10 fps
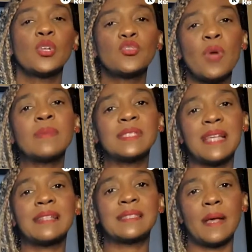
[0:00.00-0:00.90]
Trump
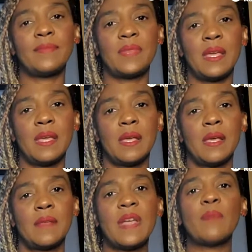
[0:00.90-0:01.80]
said something
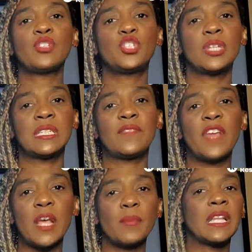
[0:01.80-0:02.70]
that was just
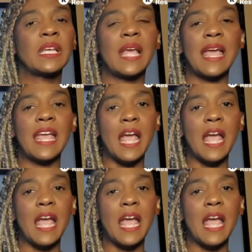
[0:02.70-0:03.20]
vehemently